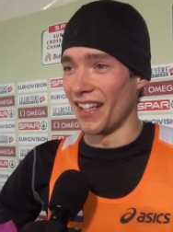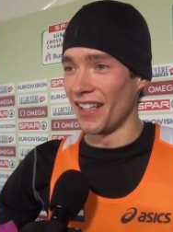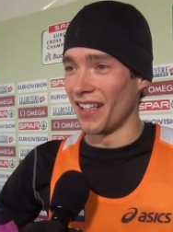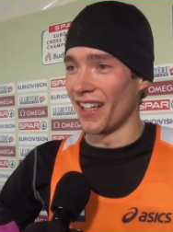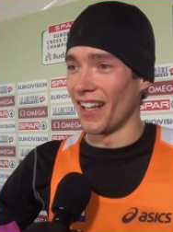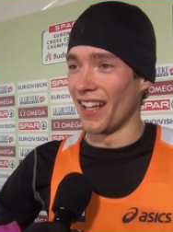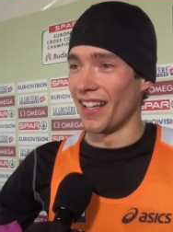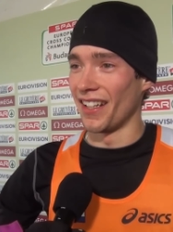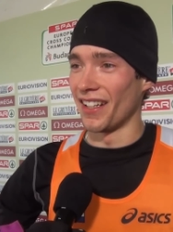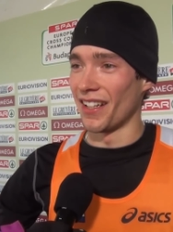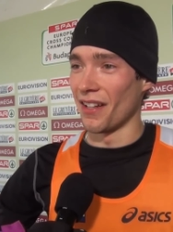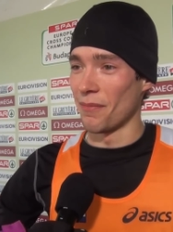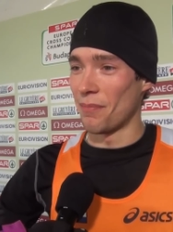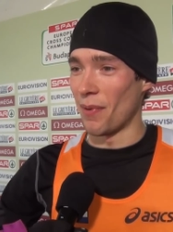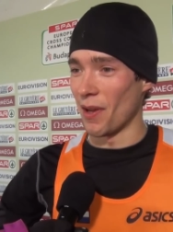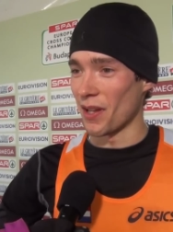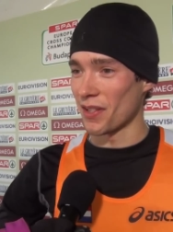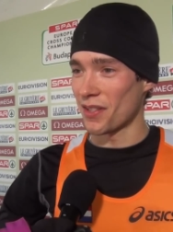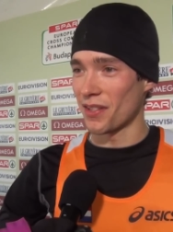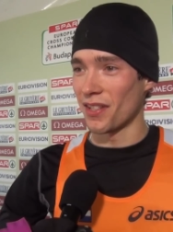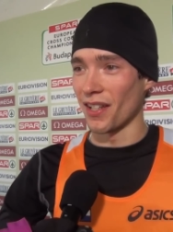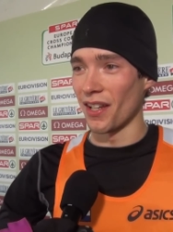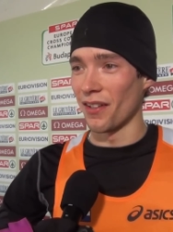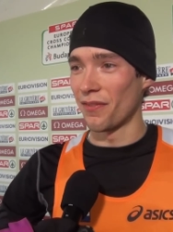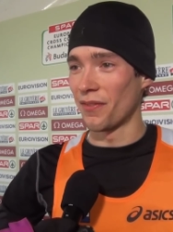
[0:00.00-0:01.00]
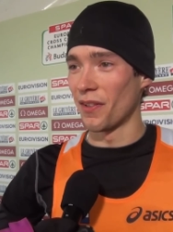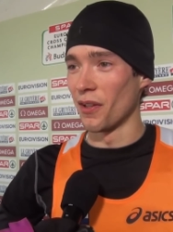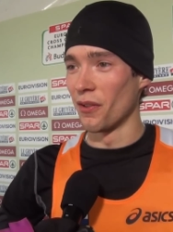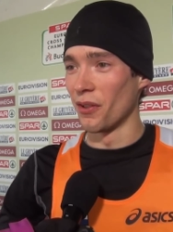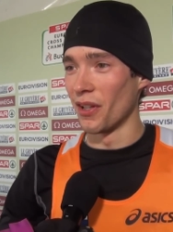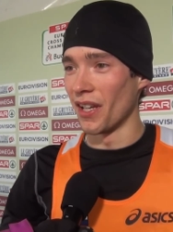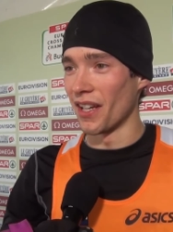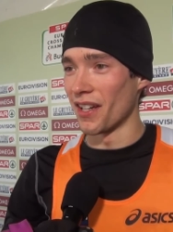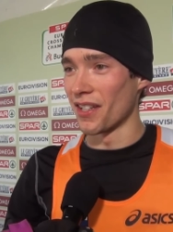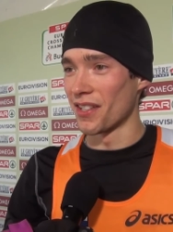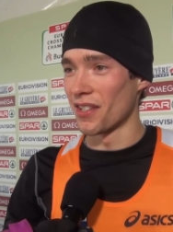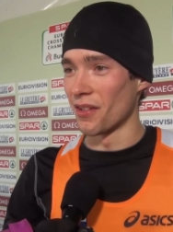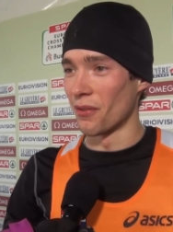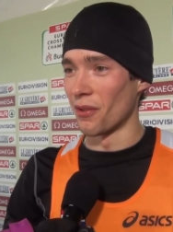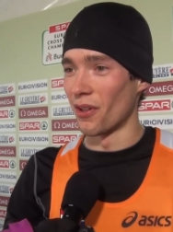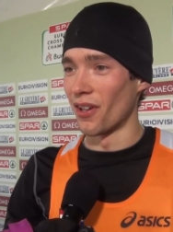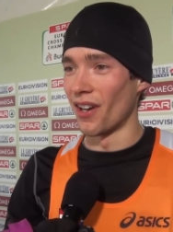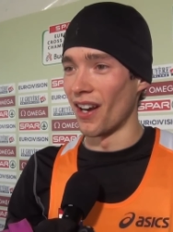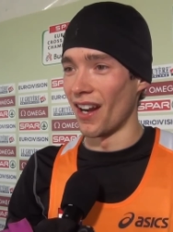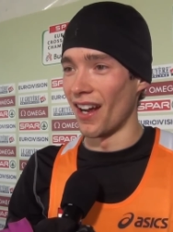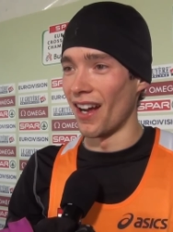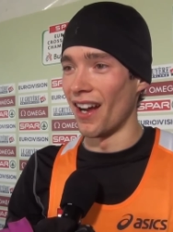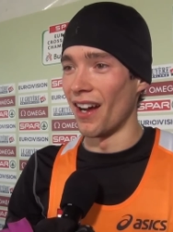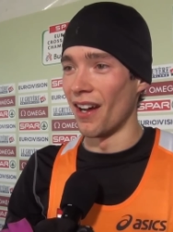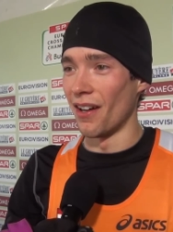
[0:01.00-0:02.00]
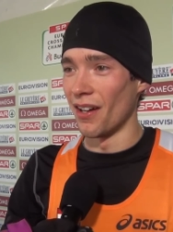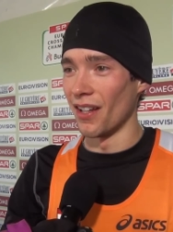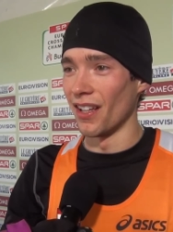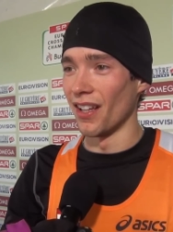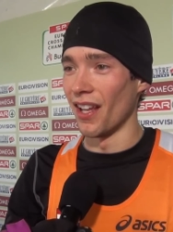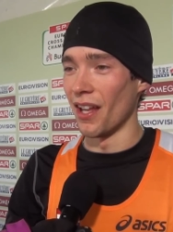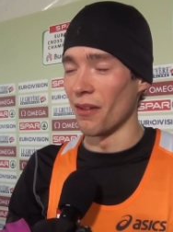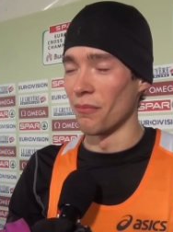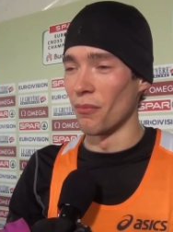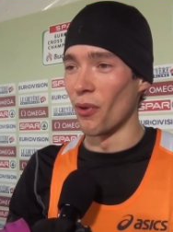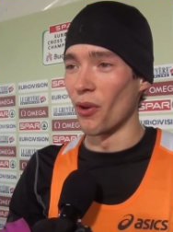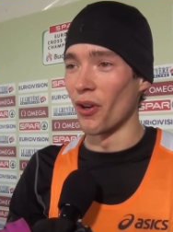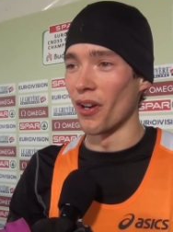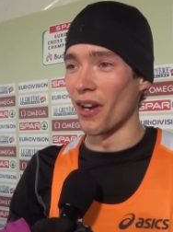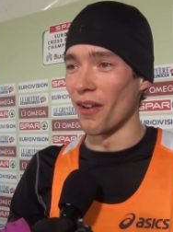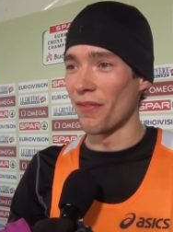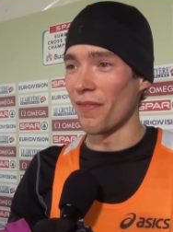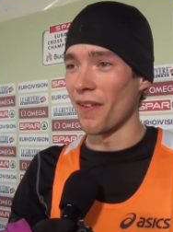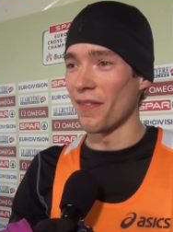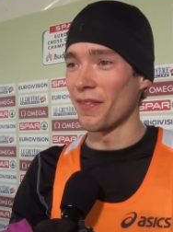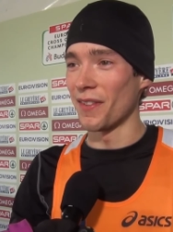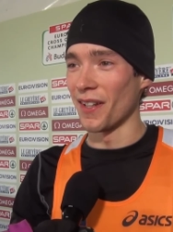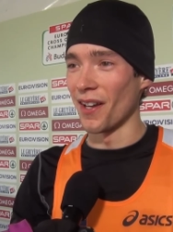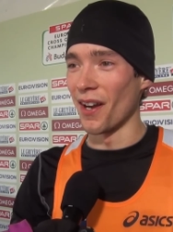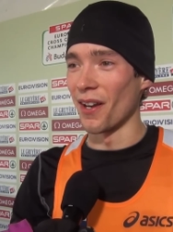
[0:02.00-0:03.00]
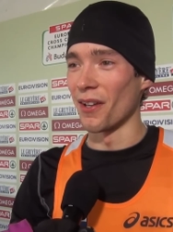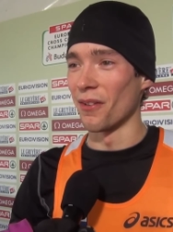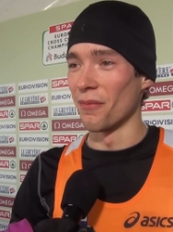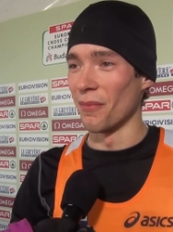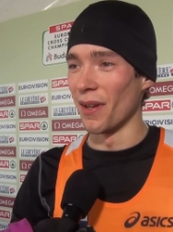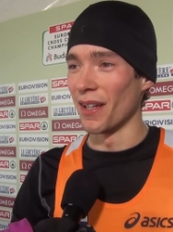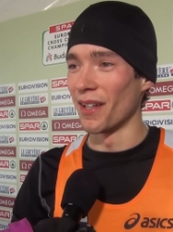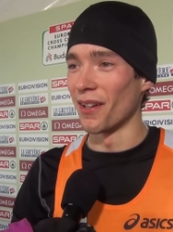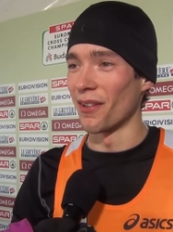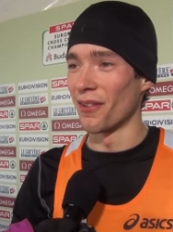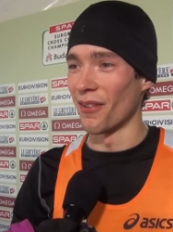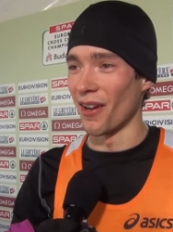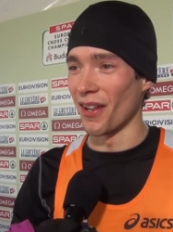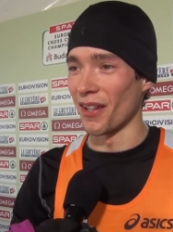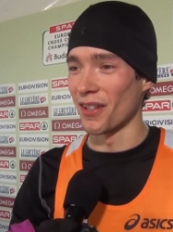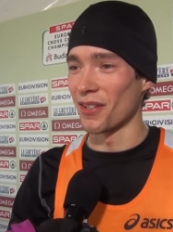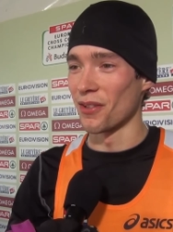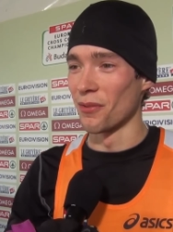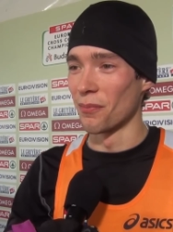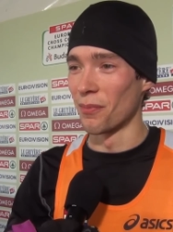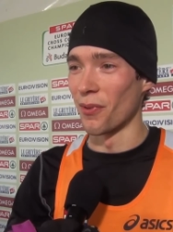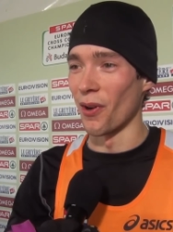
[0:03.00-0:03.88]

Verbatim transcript: in, the, in the past uh, few years, there were a lot more 1500 meter runners who,